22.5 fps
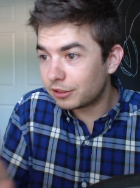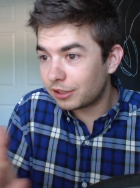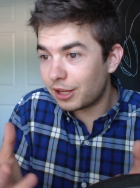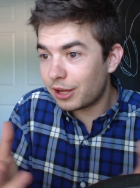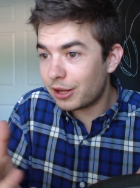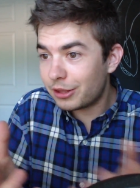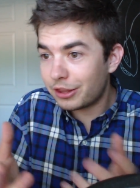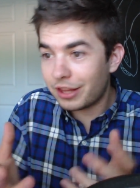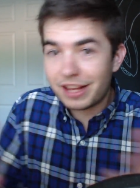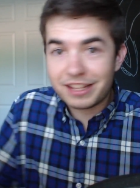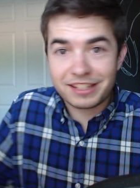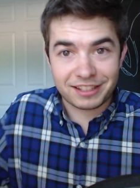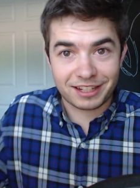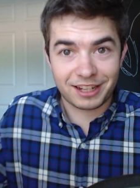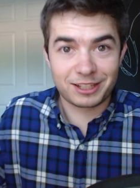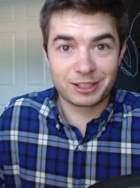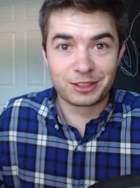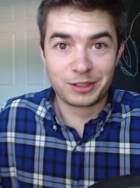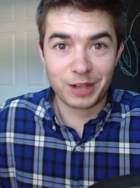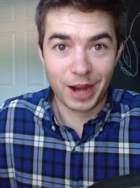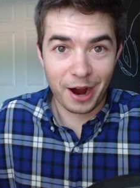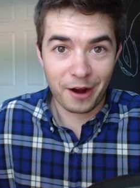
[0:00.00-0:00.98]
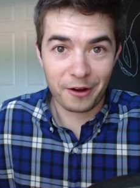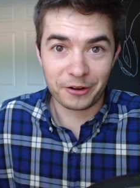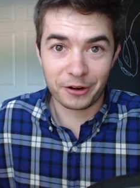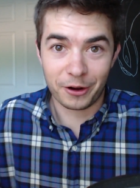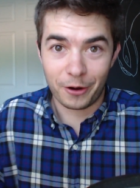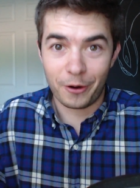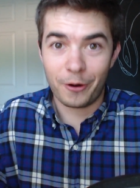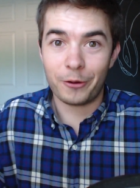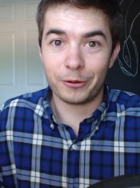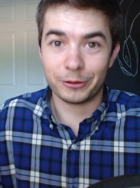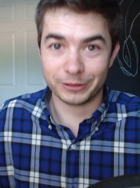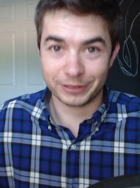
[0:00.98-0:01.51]
it lets us down a
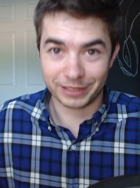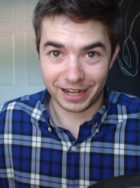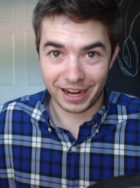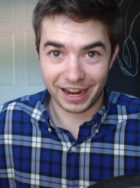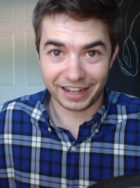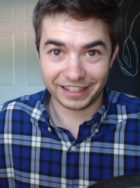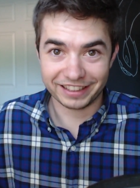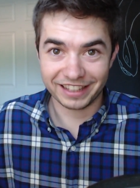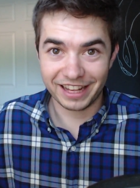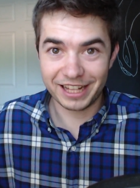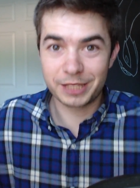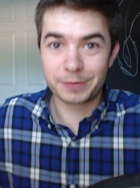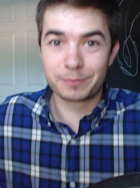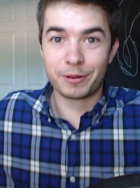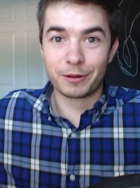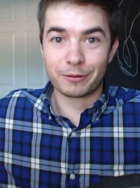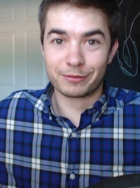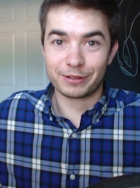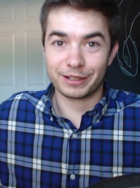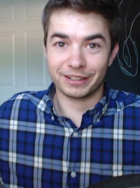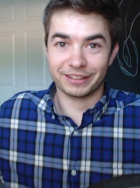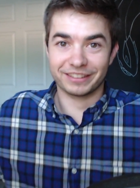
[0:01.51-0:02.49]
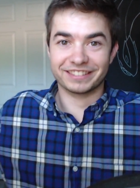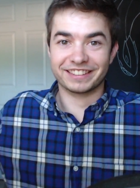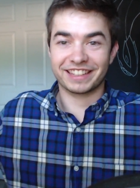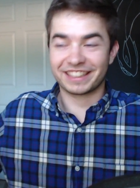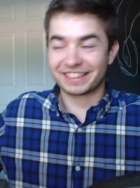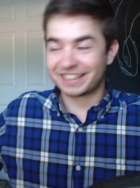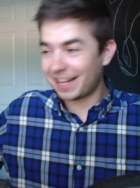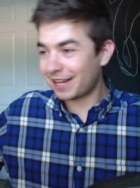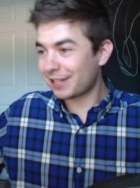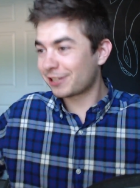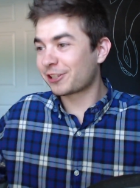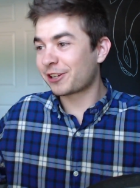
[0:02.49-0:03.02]
whole lot. Let's be real.
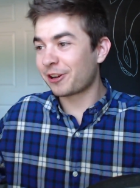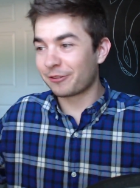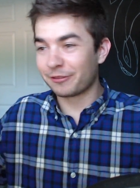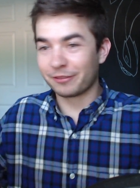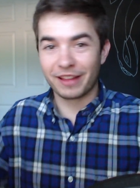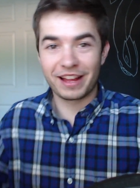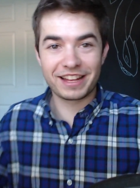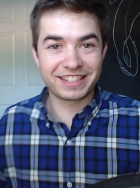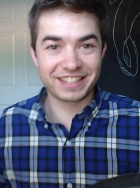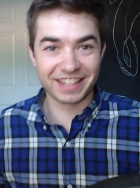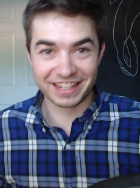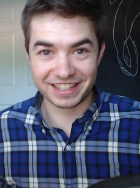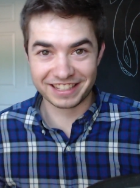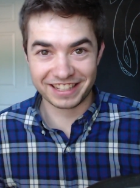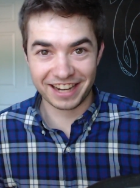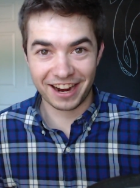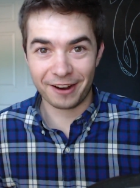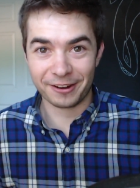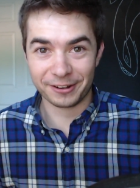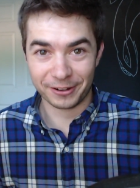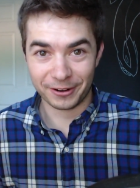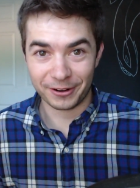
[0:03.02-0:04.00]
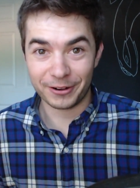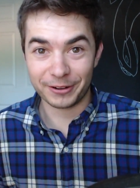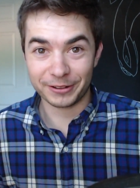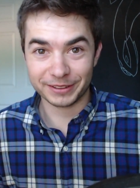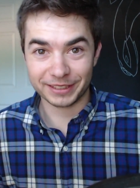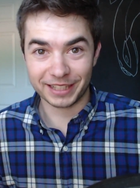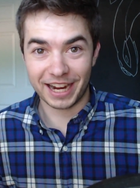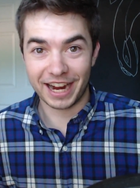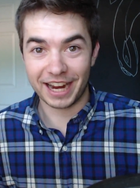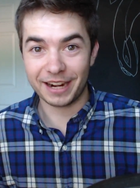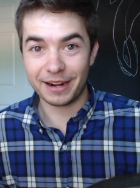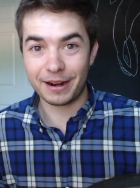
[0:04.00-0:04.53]
Like that show lets us down a whole
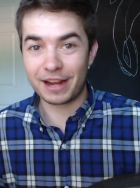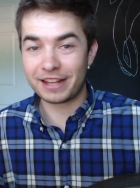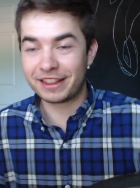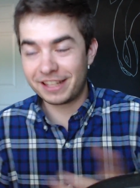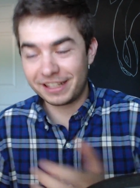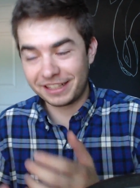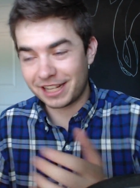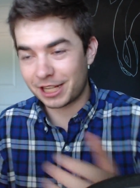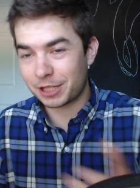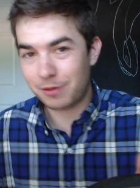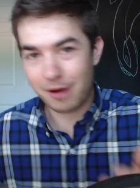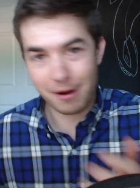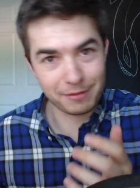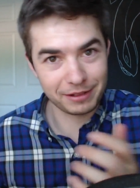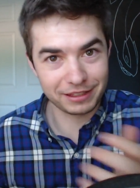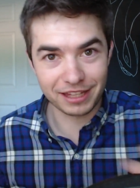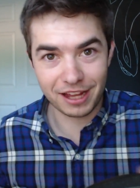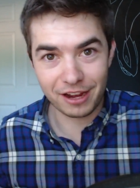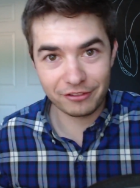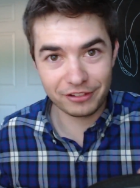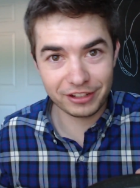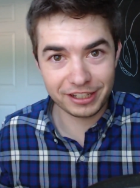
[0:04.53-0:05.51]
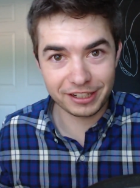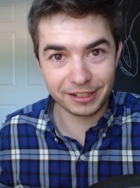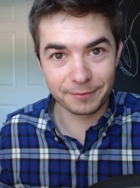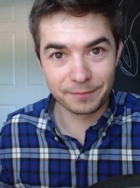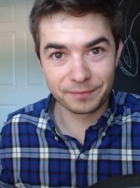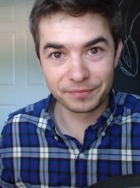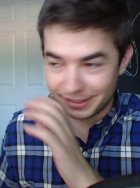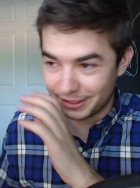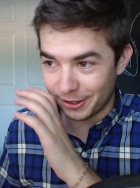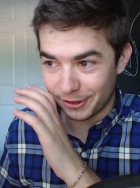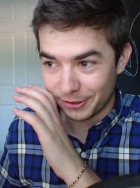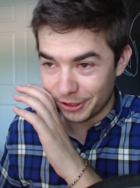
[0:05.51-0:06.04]
lot. I think that's why we love it.
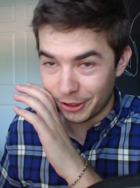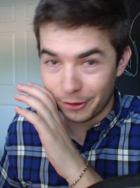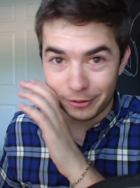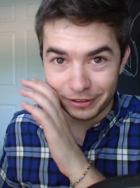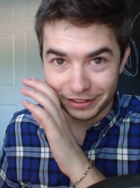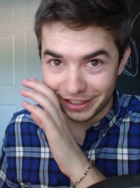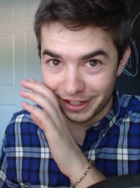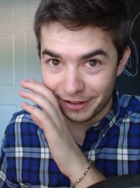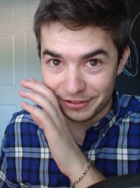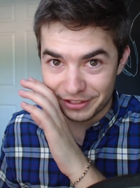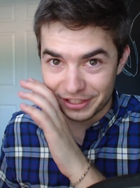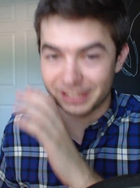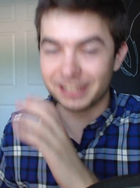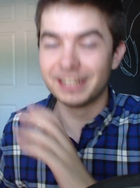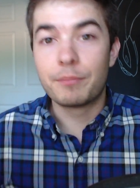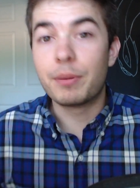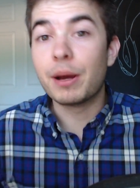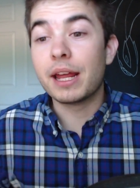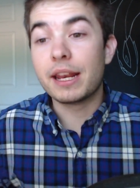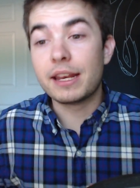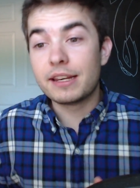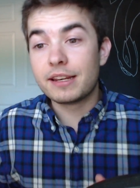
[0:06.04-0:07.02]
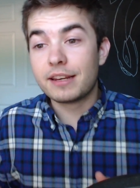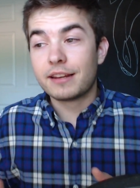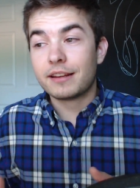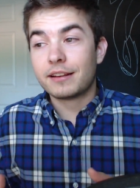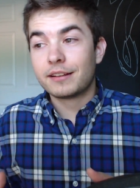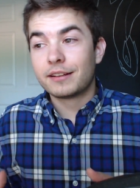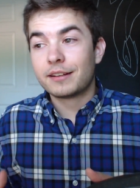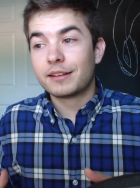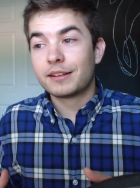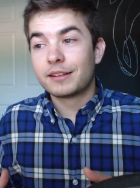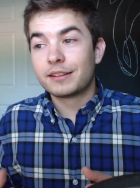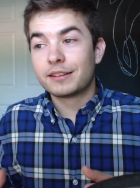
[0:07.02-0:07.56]
No one loves it. But
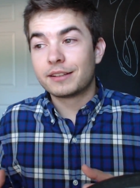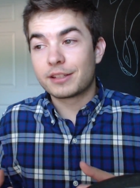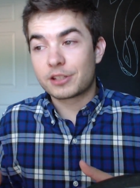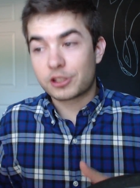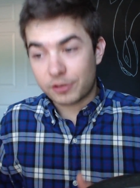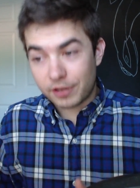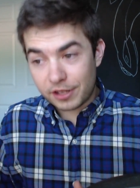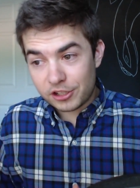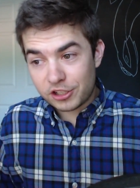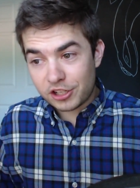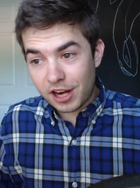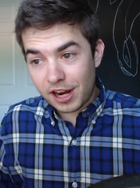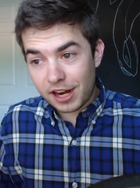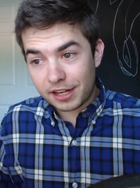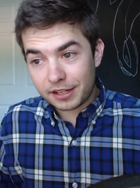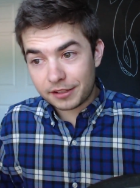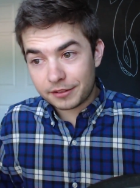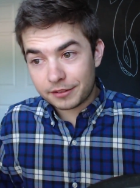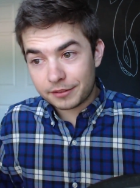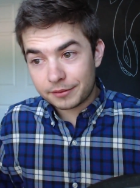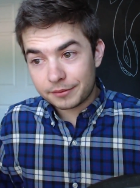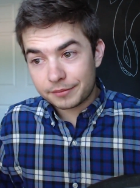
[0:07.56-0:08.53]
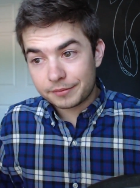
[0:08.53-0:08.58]
the screenshot,